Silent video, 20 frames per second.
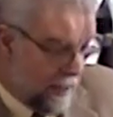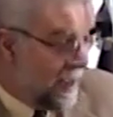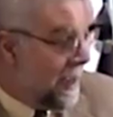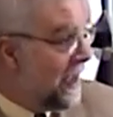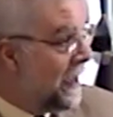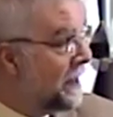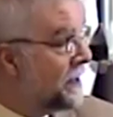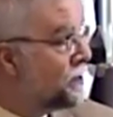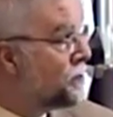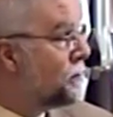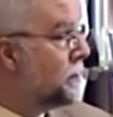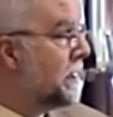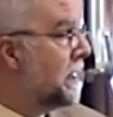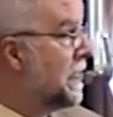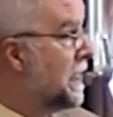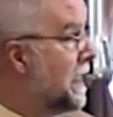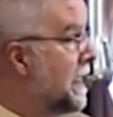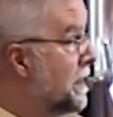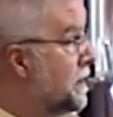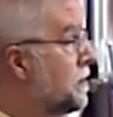Ezra
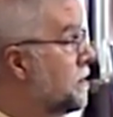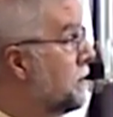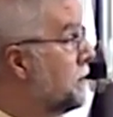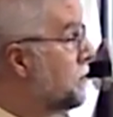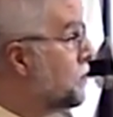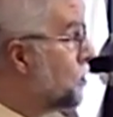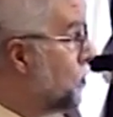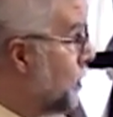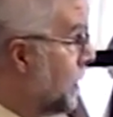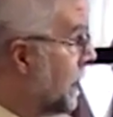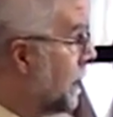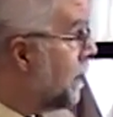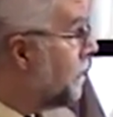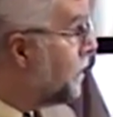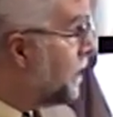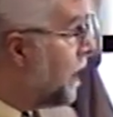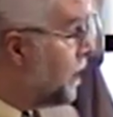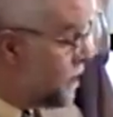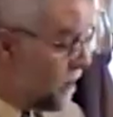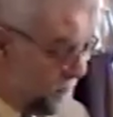and 12
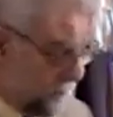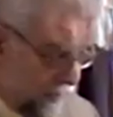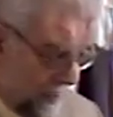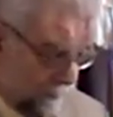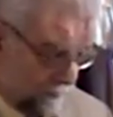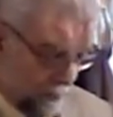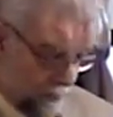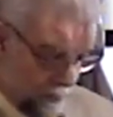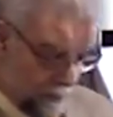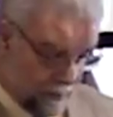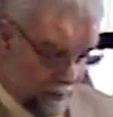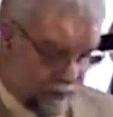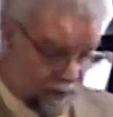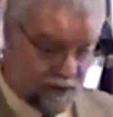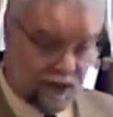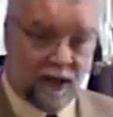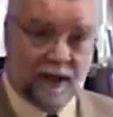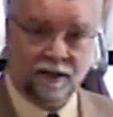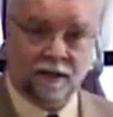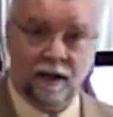other people,
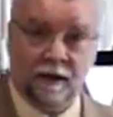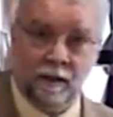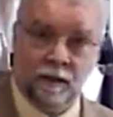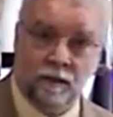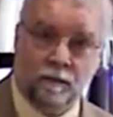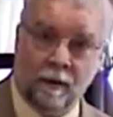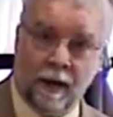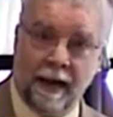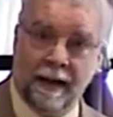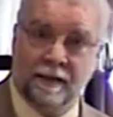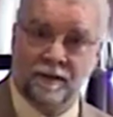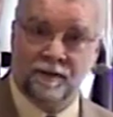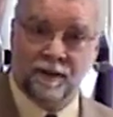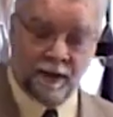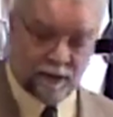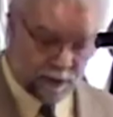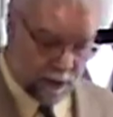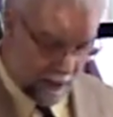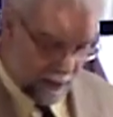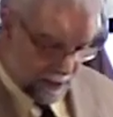6 on his right,
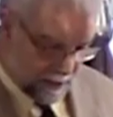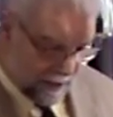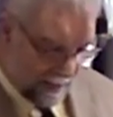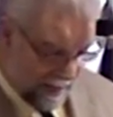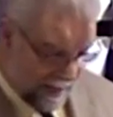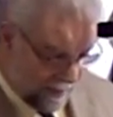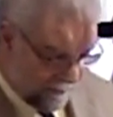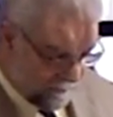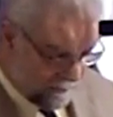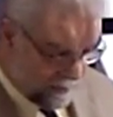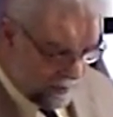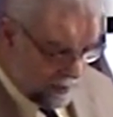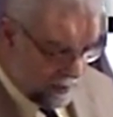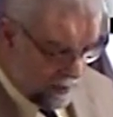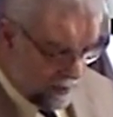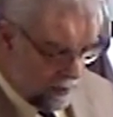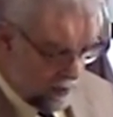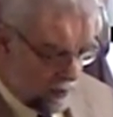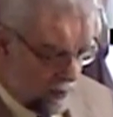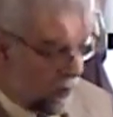6 on his left,
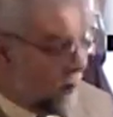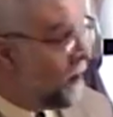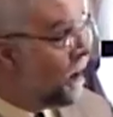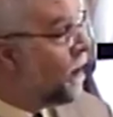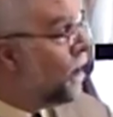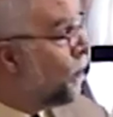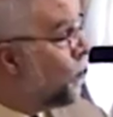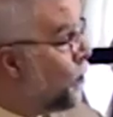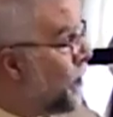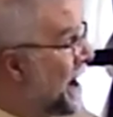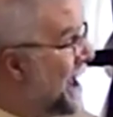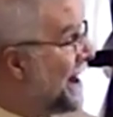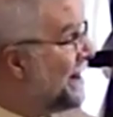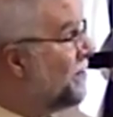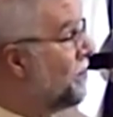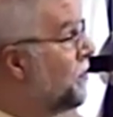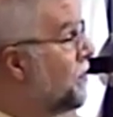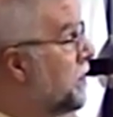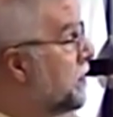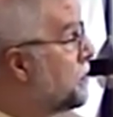
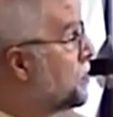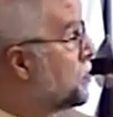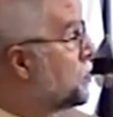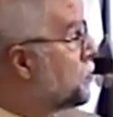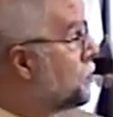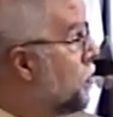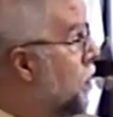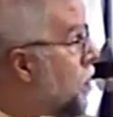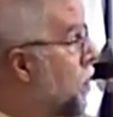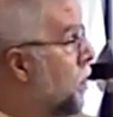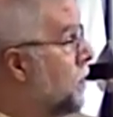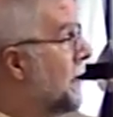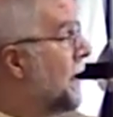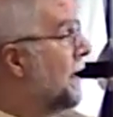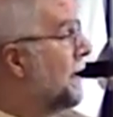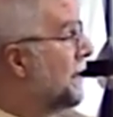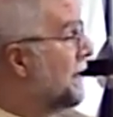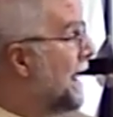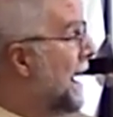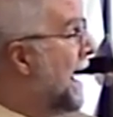read the scroll
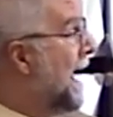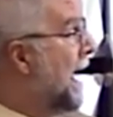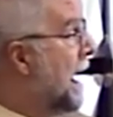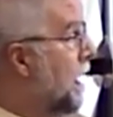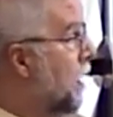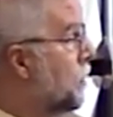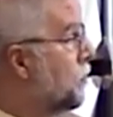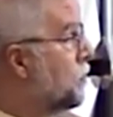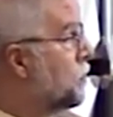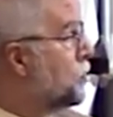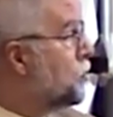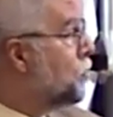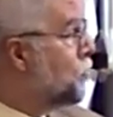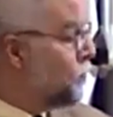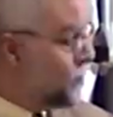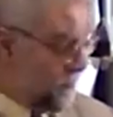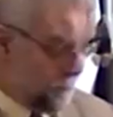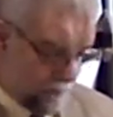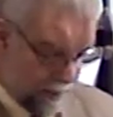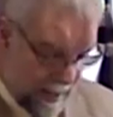aloud to
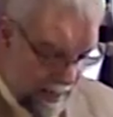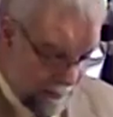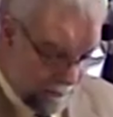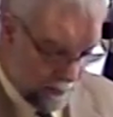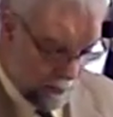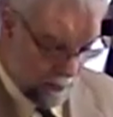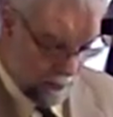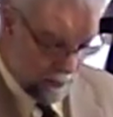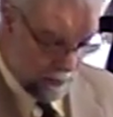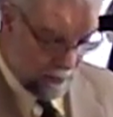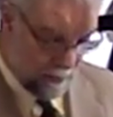the people